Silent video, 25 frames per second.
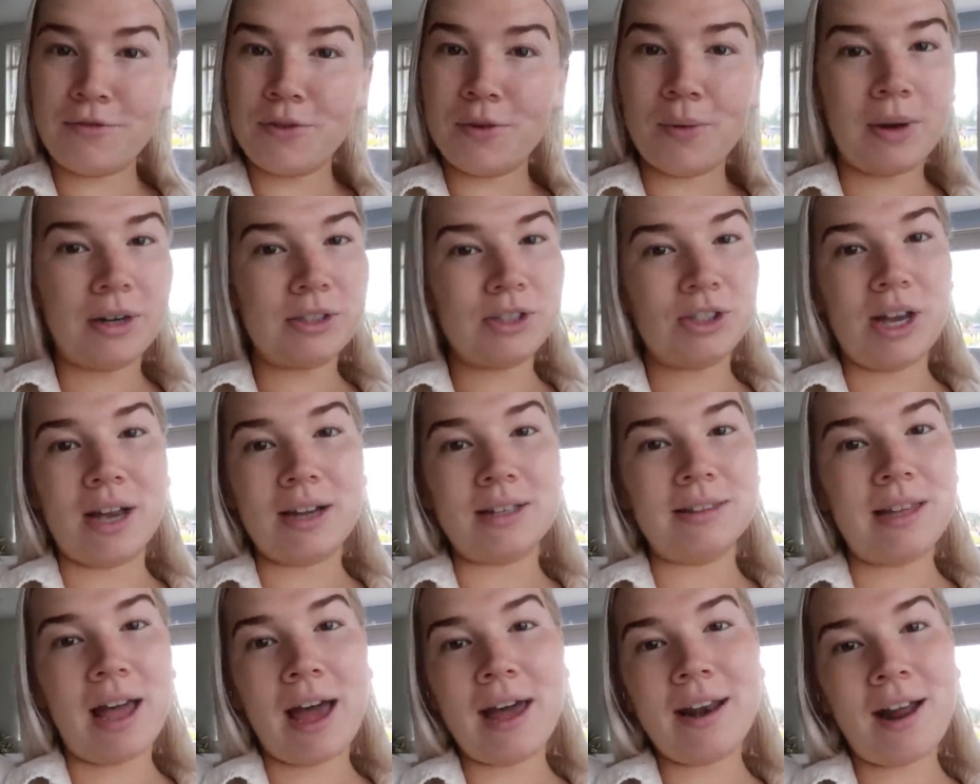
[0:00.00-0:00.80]
If you want to
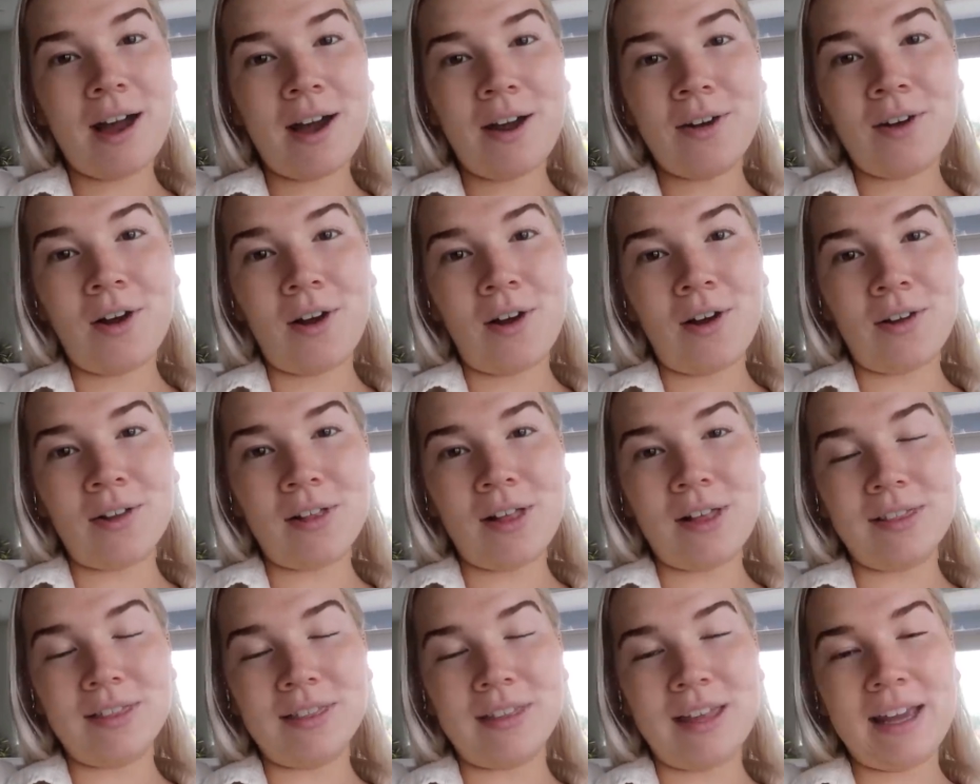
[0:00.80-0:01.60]
check that out,
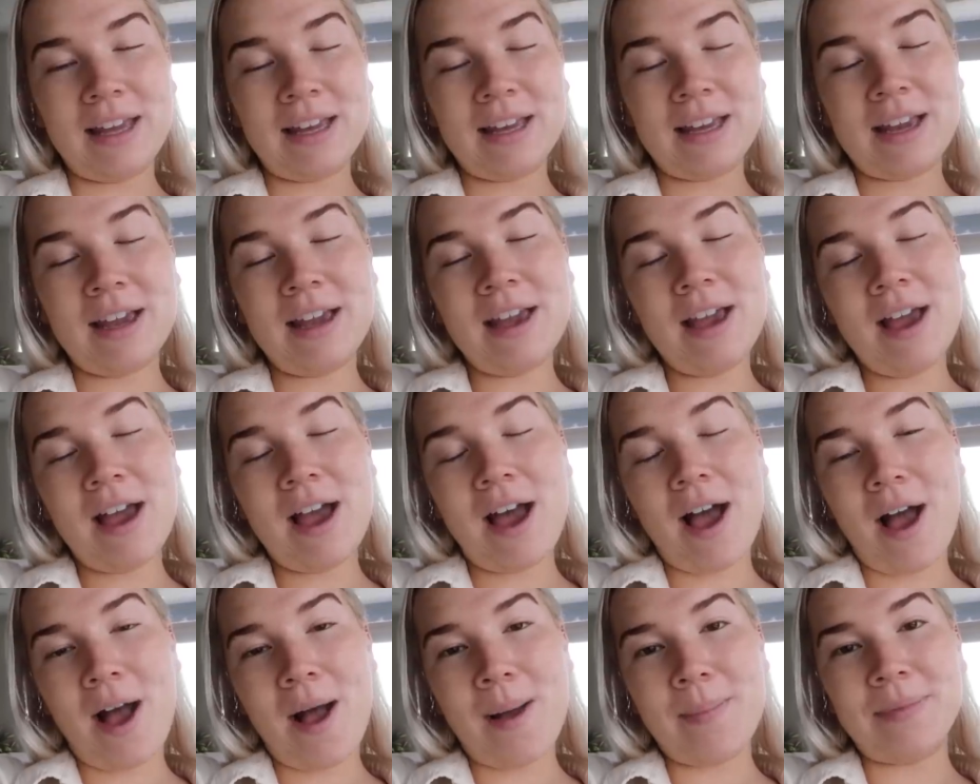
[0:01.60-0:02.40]
I'll link
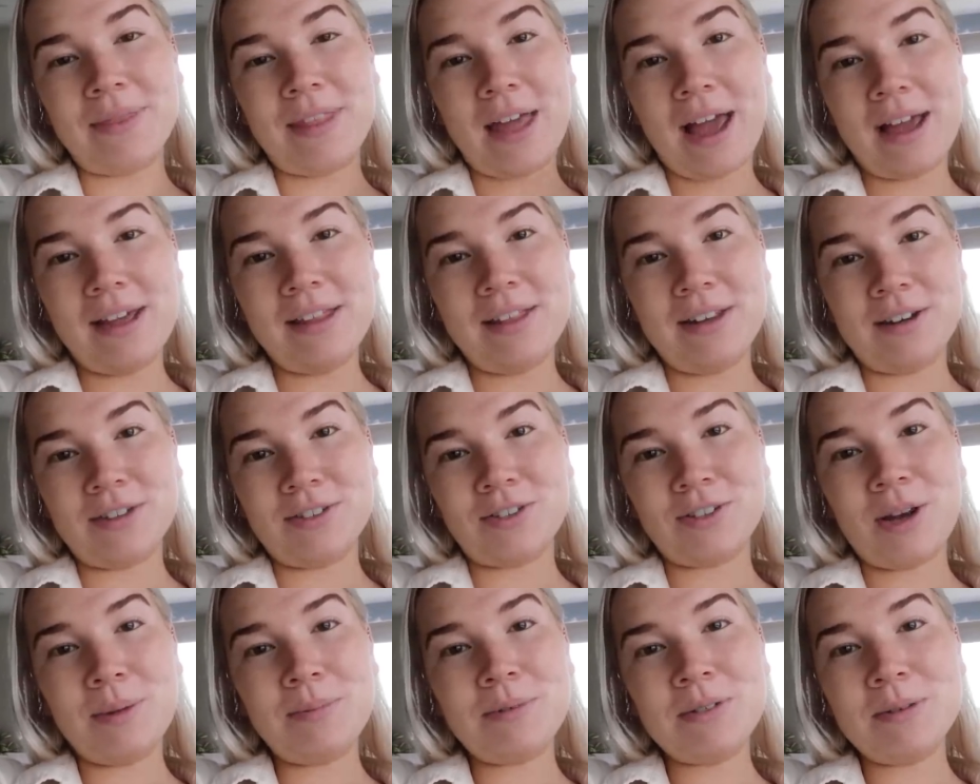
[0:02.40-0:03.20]
that in the
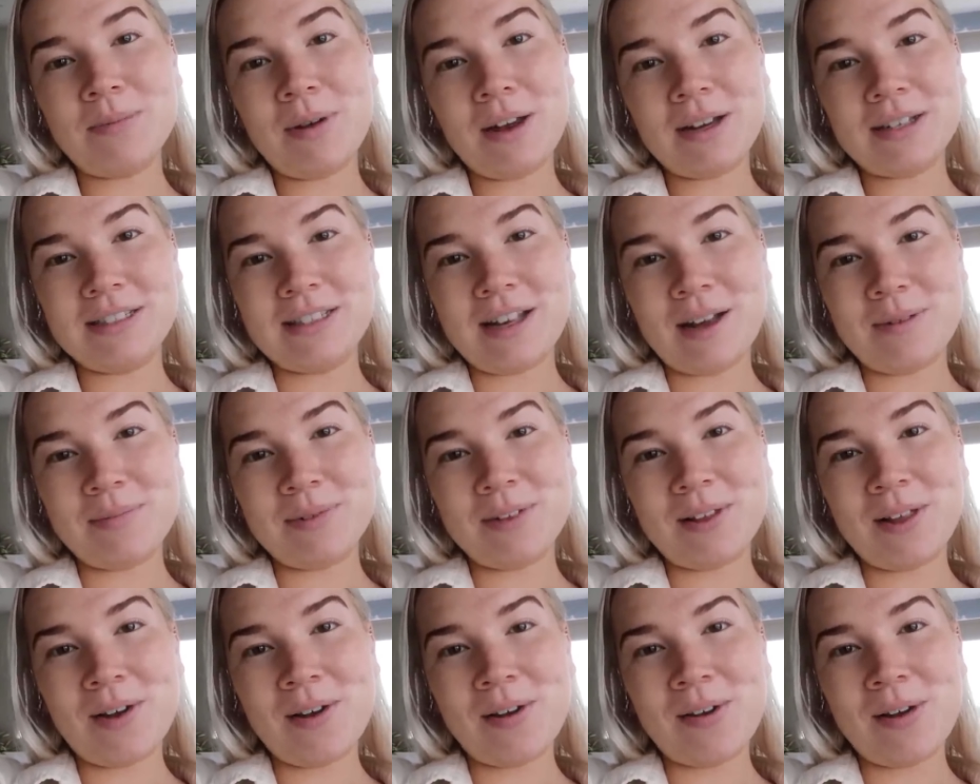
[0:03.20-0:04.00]
description box down
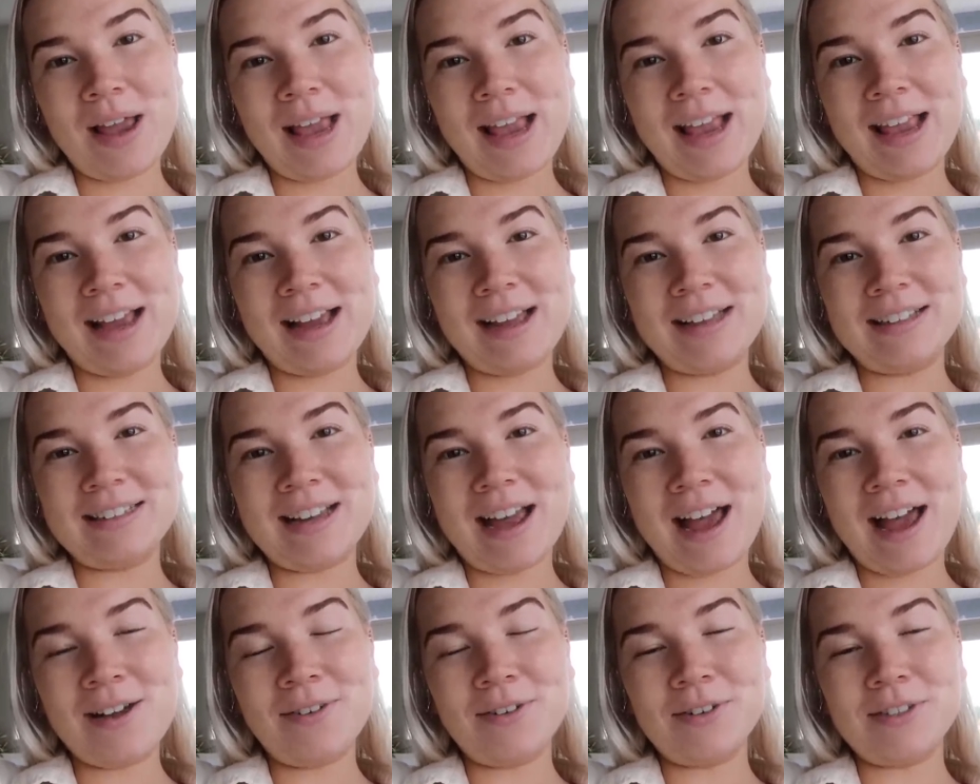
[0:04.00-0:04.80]
below,
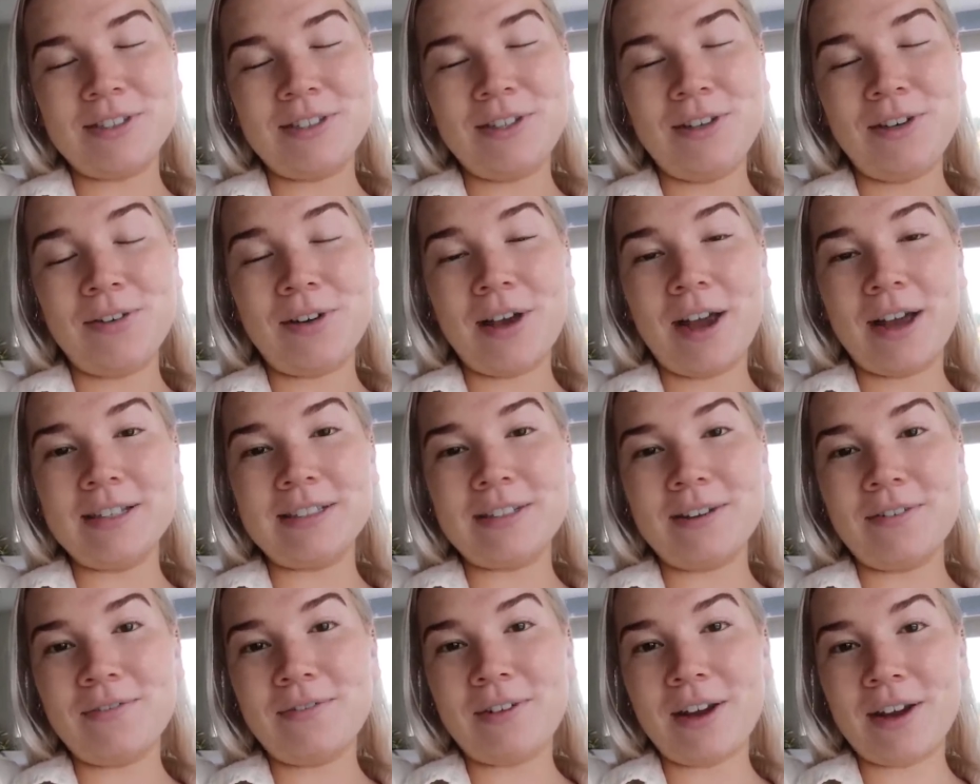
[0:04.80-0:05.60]
and I will see you
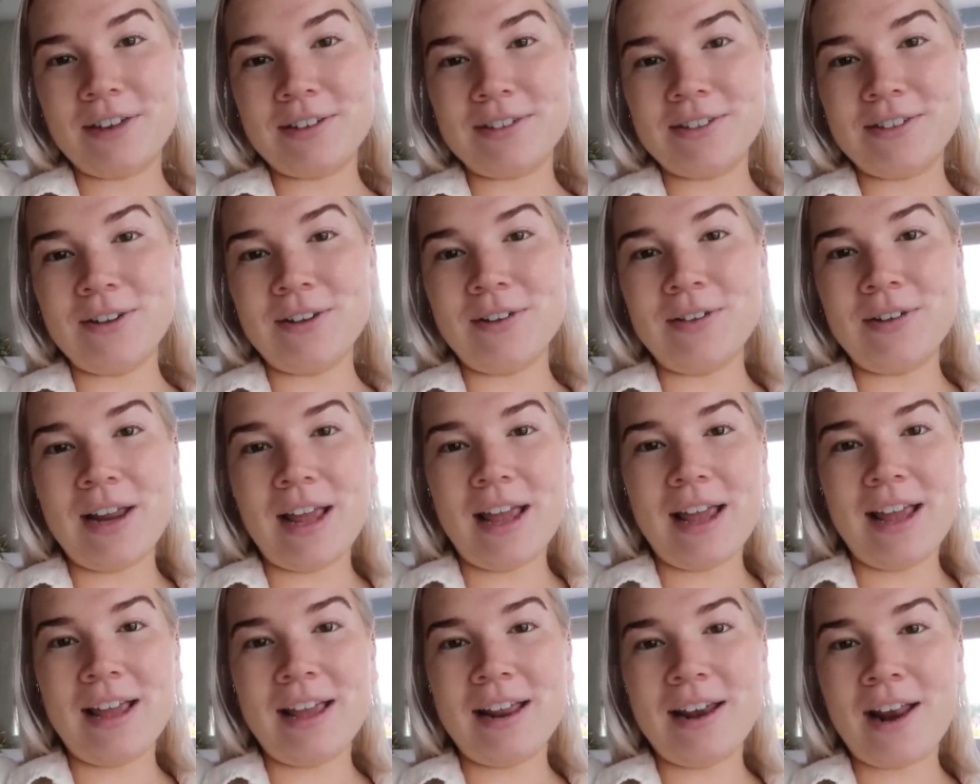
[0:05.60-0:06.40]
guys very soon
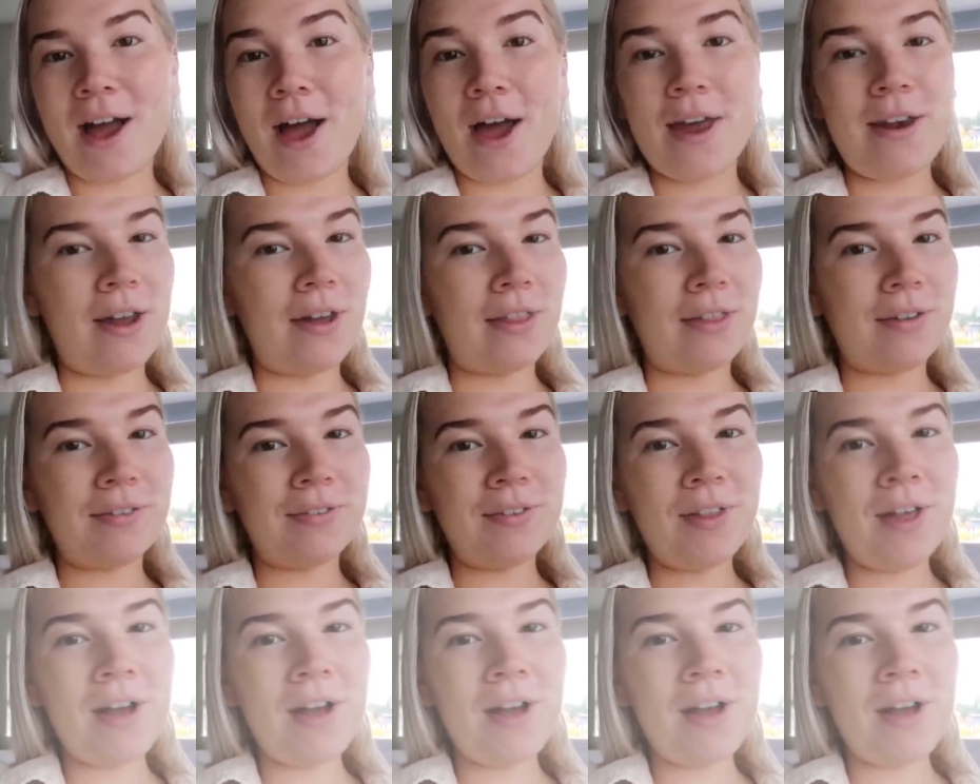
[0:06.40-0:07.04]
in another